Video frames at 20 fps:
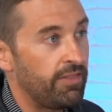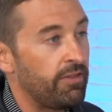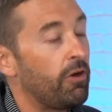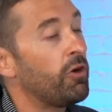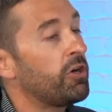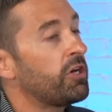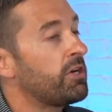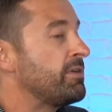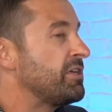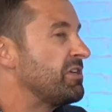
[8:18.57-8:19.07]
And the
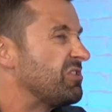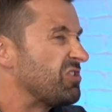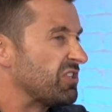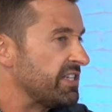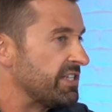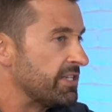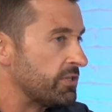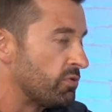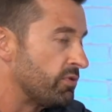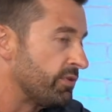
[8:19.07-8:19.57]
argument
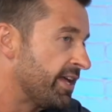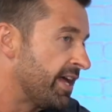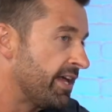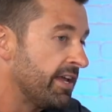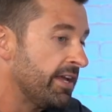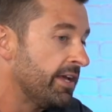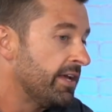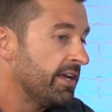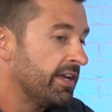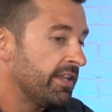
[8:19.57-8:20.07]
usually is, well,
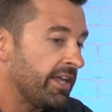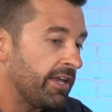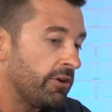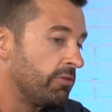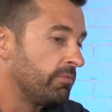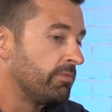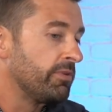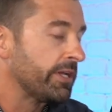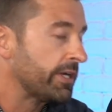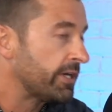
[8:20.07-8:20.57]
that
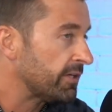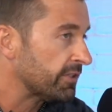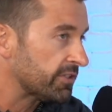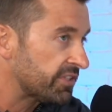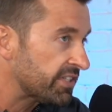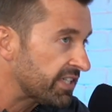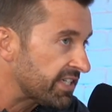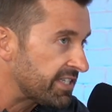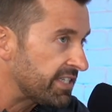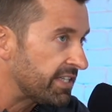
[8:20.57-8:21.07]
home only
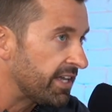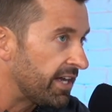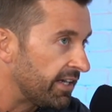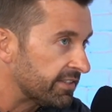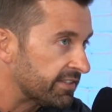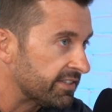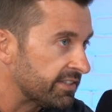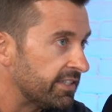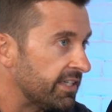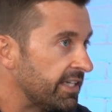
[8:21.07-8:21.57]
costs
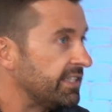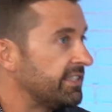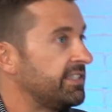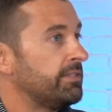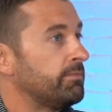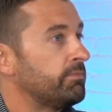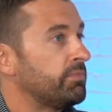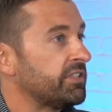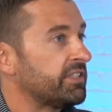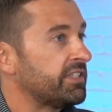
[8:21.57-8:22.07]
$60,000 at
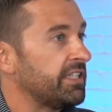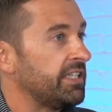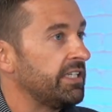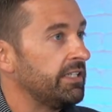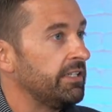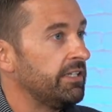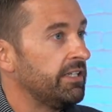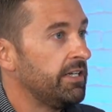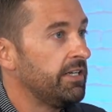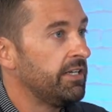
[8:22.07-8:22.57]

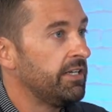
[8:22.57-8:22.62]
18%.